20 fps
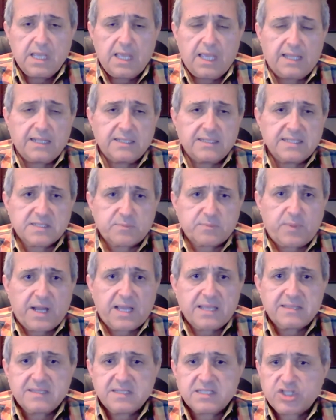And
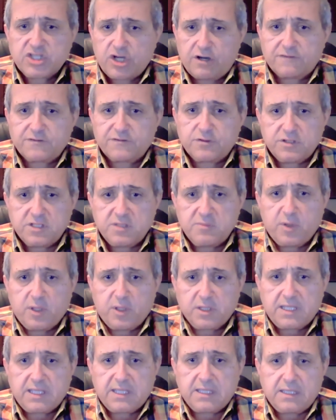despite the softer
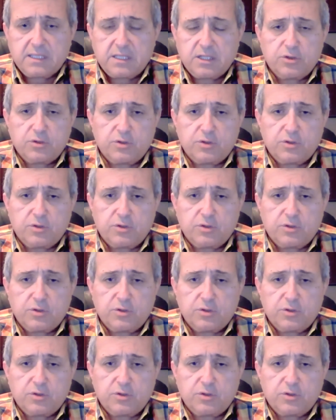debulking,